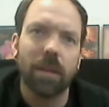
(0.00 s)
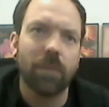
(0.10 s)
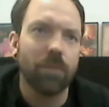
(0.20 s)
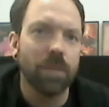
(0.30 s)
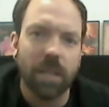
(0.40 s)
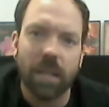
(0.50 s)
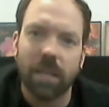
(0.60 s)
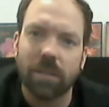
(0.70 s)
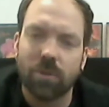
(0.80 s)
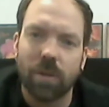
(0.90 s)
Every
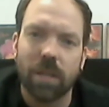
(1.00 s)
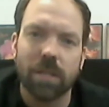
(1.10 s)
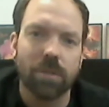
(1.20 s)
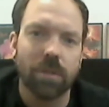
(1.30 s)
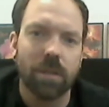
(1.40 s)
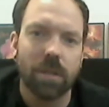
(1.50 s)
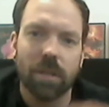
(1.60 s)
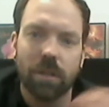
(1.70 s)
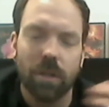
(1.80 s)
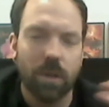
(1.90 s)
day I try to
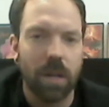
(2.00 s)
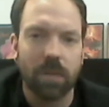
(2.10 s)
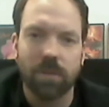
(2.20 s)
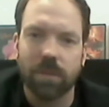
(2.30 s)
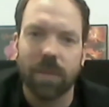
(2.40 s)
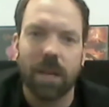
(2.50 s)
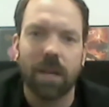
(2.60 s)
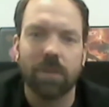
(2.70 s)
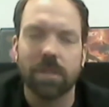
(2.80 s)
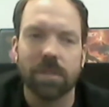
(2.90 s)
go out of the
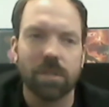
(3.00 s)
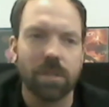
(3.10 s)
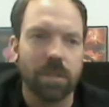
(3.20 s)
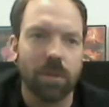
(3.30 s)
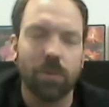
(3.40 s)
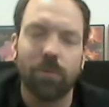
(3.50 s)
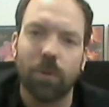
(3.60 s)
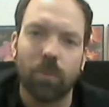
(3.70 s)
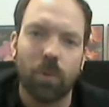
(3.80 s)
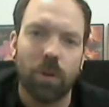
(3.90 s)
house and just go
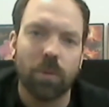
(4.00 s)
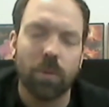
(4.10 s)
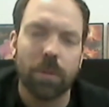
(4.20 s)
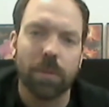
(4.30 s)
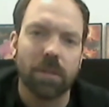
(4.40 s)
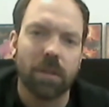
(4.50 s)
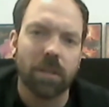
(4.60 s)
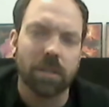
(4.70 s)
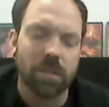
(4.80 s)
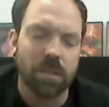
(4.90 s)
for a walk with my
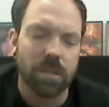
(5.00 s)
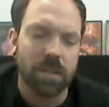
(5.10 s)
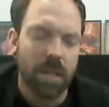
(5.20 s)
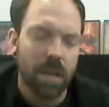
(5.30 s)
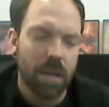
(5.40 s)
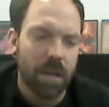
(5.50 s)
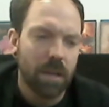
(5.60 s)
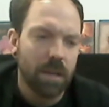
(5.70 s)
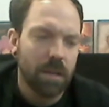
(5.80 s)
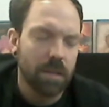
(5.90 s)
dog, and just
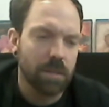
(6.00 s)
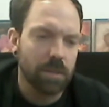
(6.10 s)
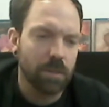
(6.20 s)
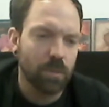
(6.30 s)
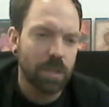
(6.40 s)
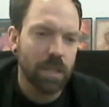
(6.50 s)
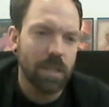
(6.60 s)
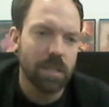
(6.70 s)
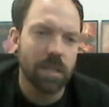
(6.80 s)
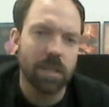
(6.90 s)
it's also what
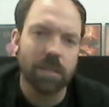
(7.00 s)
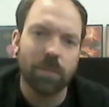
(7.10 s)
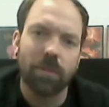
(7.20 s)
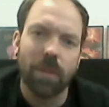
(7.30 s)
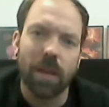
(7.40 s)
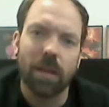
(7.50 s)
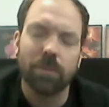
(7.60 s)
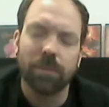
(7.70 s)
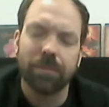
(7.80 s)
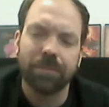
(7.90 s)
he says about the
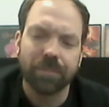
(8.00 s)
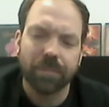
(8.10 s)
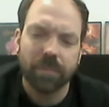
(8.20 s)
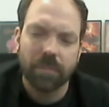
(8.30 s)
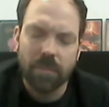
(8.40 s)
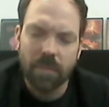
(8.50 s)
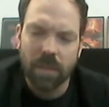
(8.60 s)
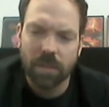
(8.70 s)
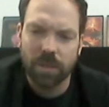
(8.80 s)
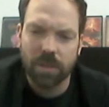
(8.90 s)
album,
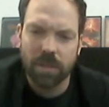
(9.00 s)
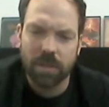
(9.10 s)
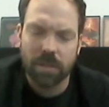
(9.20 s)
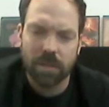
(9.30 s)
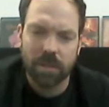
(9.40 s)
just